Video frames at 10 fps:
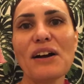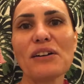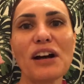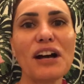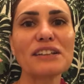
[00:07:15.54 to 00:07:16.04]

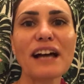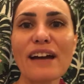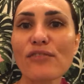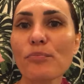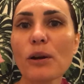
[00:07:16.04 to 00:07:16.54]

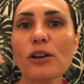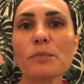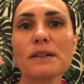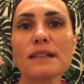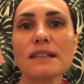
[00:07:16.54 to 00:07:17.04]
life
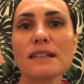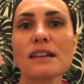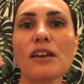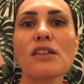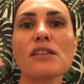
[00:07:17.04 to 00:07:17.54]
purpose,
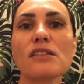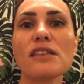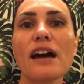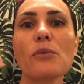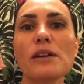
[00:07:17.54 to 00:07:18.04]

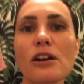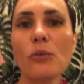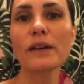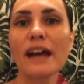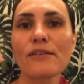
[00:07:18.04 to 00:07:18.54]
that we don't
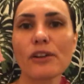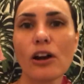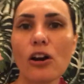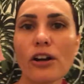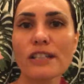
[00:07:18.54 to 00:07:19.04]
want to have our
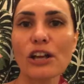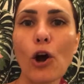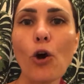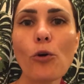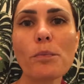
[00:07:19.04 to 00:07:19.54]
hearts
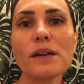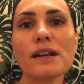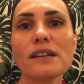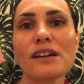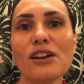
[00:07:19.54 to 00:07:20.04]

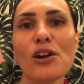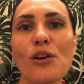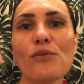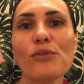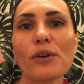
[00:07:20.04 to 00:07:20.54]
open
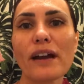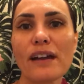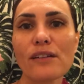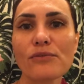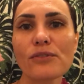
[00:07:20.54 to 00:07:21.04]
for
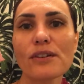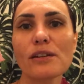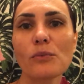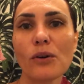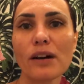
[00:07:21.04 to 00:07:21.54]

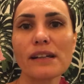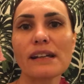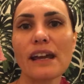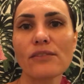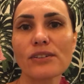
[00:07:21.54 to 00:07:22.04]
everyone
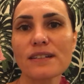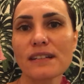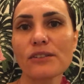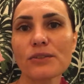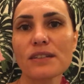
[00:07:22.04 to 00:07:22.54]
and every
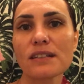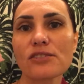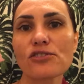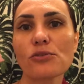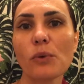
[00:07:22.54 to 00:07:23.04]
single
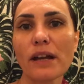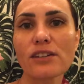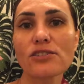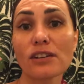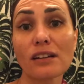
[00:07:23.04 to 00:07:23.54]

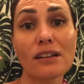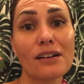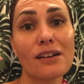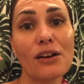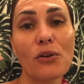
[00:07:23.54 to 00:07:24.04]
situation.
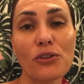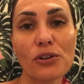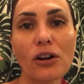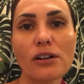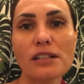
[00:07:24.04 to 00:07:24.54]

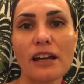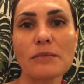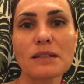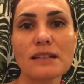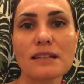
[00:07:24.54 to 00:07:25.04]
There are
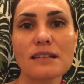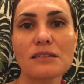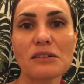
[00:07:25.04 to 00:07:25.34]
times